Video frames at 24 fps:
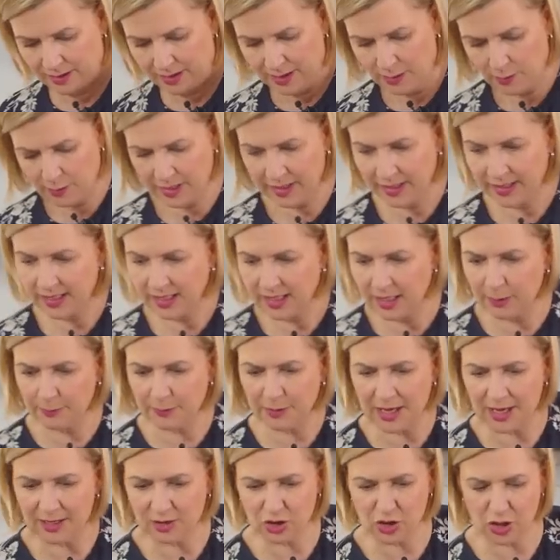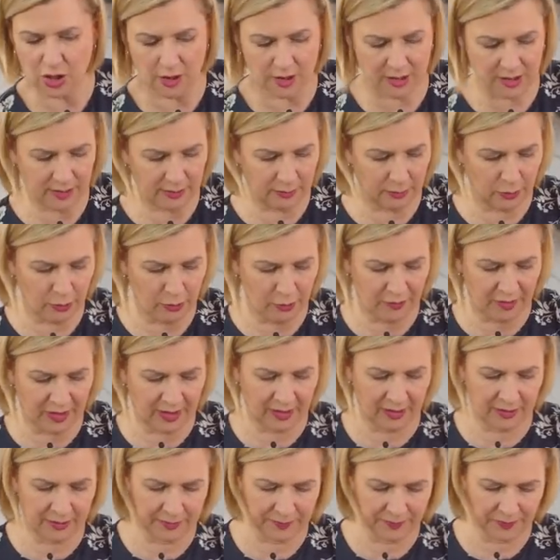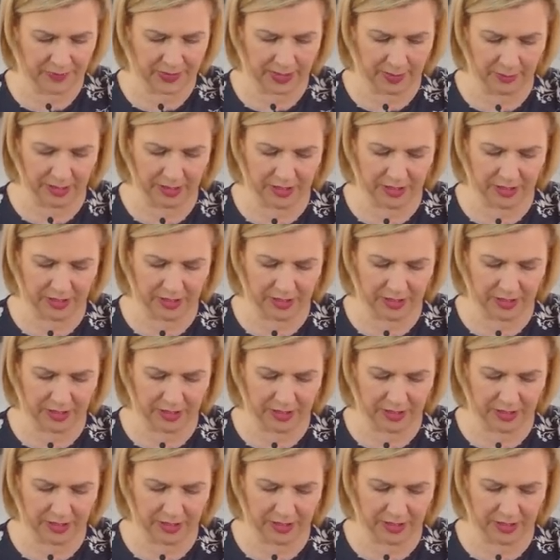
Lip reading: You want to keep that chocolate moving. I'm